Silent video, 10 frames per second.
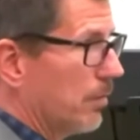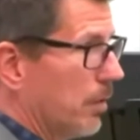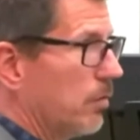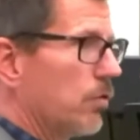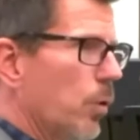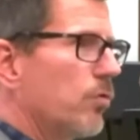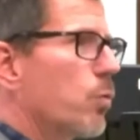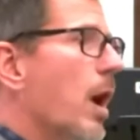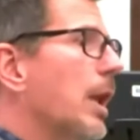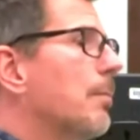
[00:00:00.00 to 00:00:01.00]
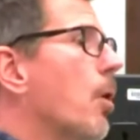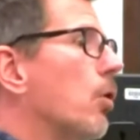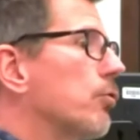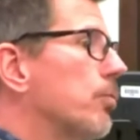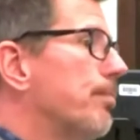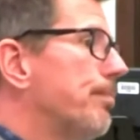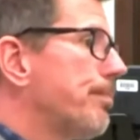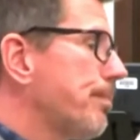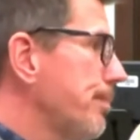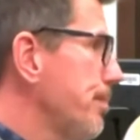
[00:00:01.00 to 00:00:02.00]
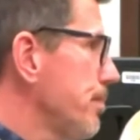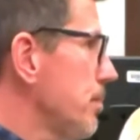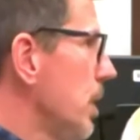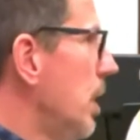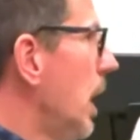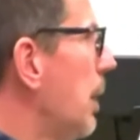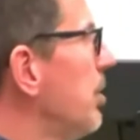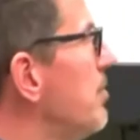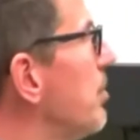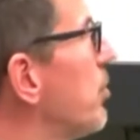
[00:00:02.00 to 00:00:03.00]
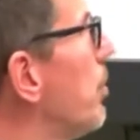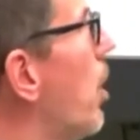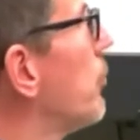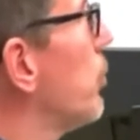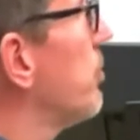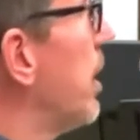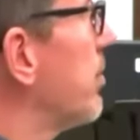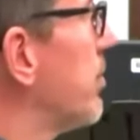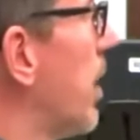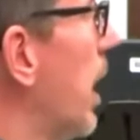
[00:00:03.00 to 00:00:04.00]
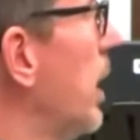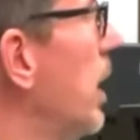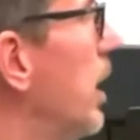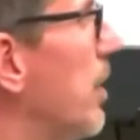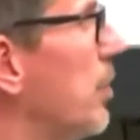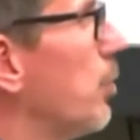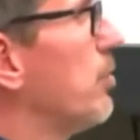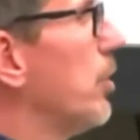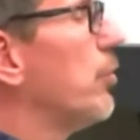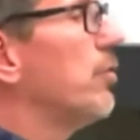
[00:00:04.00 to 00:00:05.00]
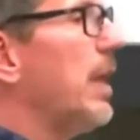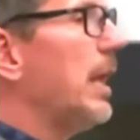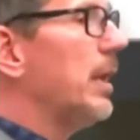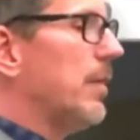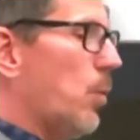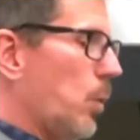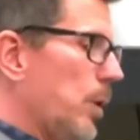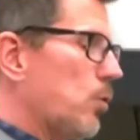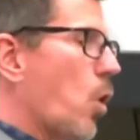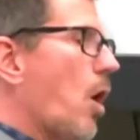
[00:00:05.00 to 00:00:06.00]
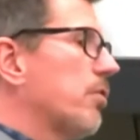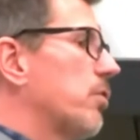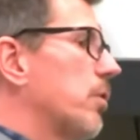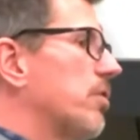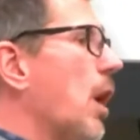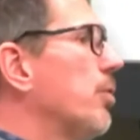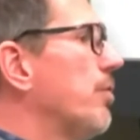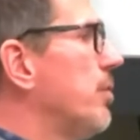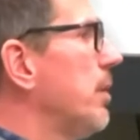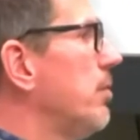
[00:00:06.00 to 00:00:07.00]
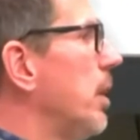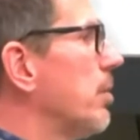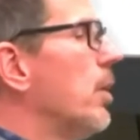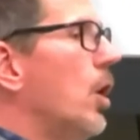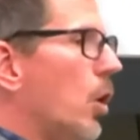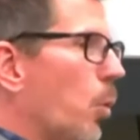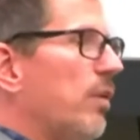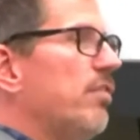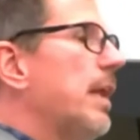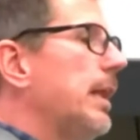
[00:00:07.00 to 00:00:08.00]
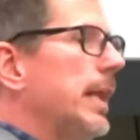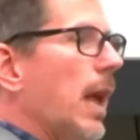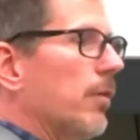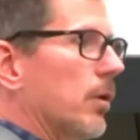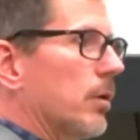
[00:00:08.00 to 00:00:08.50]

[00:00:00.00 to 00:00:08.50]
this, so is Ryan Balch. I believe Mr. Balch will testify that there was an understanding that when we cross south of 60th, we stay together.